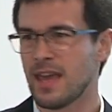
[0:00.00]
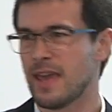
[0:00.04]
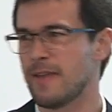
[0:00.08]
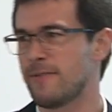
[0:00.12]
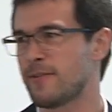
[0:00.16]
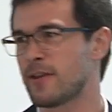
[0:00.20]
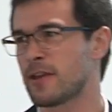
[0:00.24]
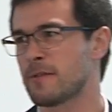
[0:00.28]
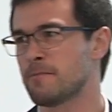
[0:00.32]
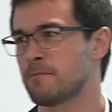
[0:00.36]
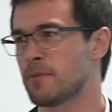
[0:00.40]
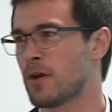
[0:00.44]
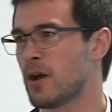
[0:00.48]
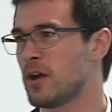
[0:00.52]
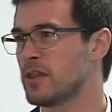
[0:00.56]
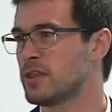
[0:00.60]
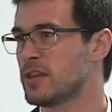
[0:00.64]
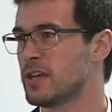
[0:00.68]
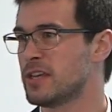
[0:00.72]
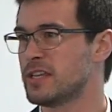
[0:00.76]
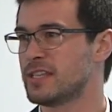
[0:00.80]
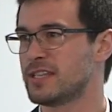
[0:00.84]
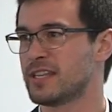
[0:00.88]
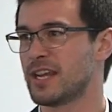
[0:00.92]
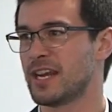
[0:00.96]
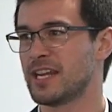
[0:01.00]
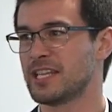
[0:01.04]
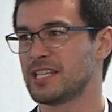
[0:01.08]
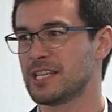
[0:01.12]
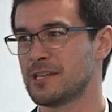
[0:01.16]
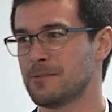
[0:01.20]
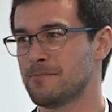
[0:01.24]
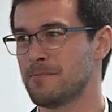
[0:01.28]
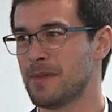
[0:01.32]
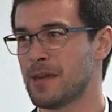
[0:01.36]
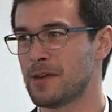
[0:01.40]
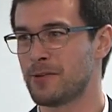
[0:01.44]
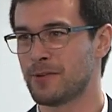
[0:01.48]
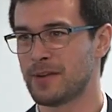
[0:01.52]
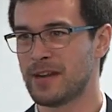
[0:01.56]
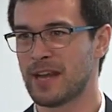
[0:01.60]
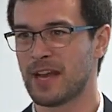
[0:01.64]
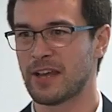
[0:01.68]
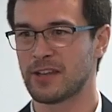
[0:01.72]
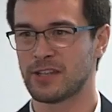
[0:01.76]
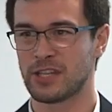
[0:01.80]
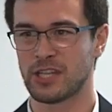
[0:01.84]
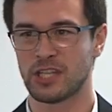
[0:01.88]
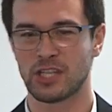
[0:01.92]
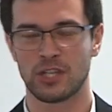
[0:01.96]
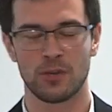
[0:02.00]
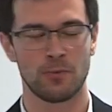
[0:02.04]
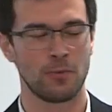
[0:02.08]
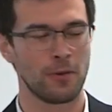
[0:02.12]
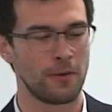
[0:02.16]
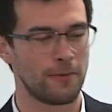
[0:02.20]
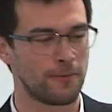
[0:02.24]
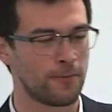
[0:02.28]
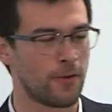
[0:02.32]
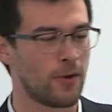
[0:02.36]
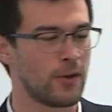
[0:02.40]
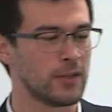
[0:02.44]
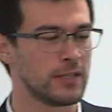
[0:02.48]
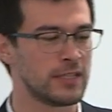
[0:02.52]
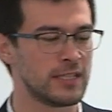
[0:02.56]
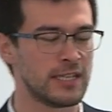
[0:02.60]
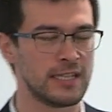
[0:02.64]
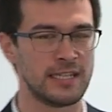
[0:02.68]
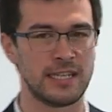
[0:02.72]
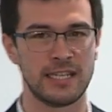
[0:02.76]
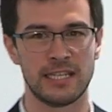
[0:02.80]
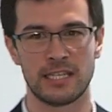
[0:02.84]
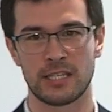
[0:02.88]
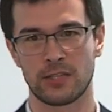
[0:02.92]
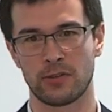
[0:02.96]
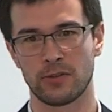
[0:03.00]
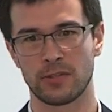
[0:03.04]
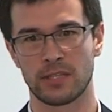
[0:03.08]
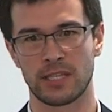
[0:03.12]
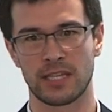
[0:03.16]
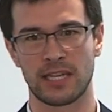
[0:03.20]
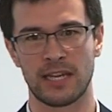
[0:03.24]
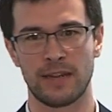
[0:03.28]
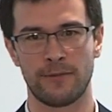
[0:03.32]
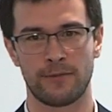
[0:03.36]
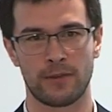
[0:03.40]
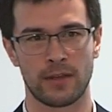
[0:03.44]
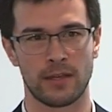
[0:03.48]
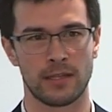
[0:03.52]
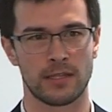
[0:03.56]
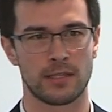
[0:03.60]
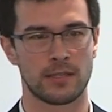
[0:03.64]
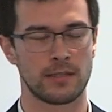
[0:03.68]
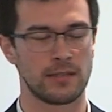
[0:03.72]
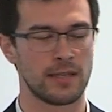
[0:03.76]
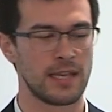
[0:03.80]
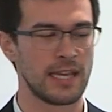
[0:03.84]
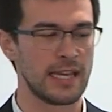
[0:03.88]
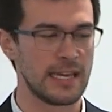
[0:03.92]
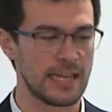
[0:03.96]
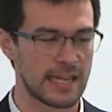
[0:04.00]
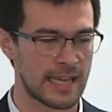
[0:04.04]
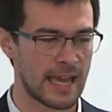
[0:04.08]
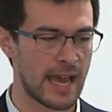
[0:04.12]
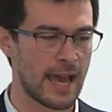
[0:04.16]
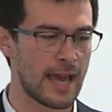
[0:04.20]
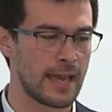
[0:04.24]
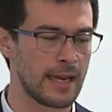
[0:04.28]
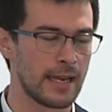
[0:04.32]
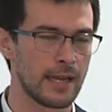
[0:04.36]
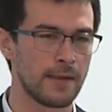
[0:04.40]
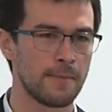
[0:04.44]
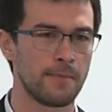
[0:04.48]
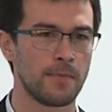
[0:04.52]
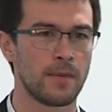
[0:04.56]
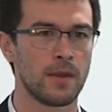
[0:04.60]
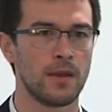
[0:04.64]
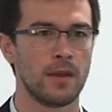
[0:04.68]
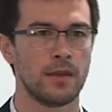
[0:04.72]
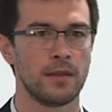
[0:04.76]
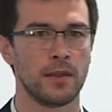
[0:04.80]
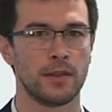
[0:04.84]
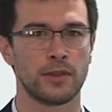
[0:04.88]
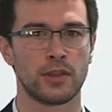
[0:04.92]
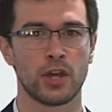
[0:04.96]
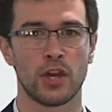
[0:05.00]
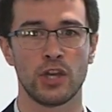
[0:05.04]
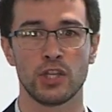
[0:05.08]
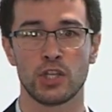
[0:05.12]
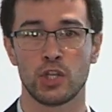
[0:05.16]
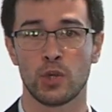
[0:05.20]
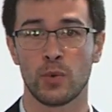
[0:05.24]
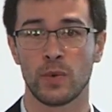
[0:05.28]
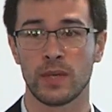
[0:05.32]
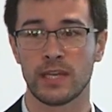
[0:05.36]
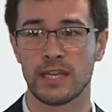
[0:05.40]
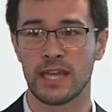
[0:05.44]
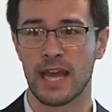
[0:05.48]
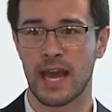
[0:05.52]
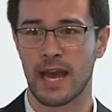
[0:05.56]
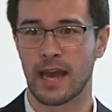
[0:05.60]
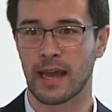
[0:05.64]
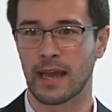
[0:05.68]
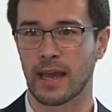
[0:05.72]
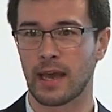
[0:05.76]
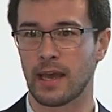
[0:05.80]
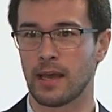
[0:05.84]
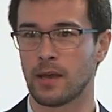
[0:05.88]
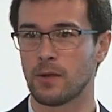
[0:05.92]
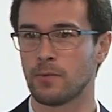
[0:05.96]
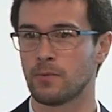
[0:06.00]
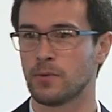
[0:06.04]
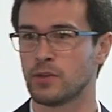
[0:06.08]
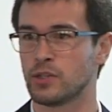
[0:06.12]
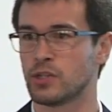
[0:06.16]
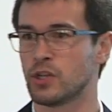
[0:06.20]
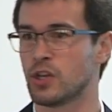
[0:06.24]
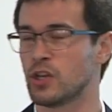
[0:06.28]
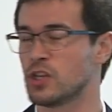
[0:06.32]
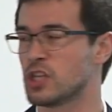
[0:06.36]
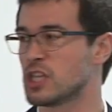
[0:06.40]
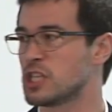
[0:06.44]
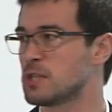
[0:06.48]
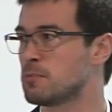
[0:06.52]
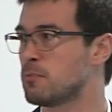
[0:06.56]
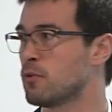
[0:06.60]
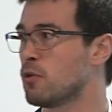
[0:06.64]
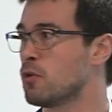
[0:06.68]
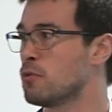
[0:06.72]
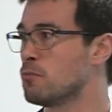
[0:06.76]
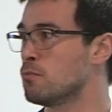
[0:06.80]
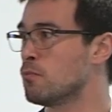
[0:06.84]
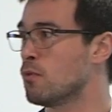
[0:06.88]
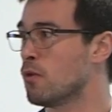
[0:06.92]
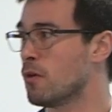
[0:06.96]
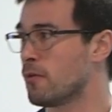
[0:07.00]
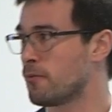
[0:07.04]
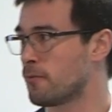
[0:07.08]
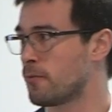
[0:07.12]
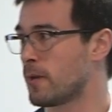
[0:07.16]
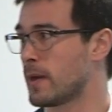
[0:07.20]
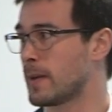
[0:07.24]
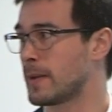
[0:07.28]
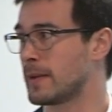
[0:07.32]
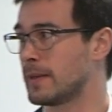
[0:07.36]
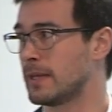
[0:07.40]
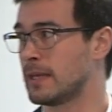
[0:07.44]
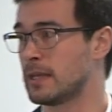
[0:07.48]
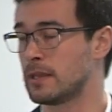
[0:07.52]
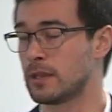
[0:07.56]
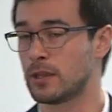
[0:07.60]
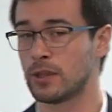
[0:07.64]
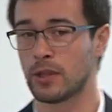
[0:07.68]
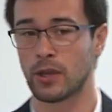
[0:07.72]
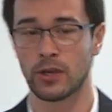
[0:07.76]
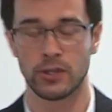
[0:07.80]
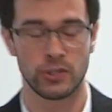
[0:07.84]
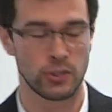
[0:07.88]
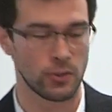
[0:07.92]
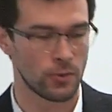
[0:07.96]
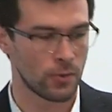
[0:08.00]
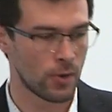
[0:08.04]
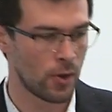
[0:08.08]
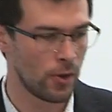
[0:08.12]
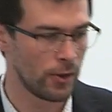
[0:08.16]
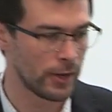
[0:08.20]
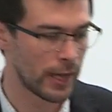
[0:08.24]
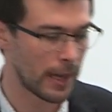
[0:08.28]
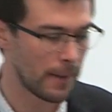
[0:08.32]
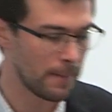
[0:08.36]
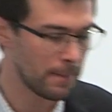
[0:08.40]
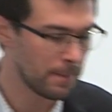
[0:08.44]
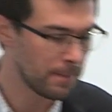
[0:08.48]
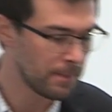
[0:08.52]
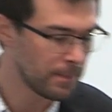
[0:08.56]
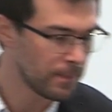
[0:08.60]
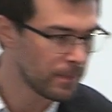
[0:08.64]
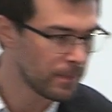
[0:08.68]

If you combine those studies in a meta-analysis, you would find statistical significance, indicating that those who are younger return to sport more frequently than those who are older.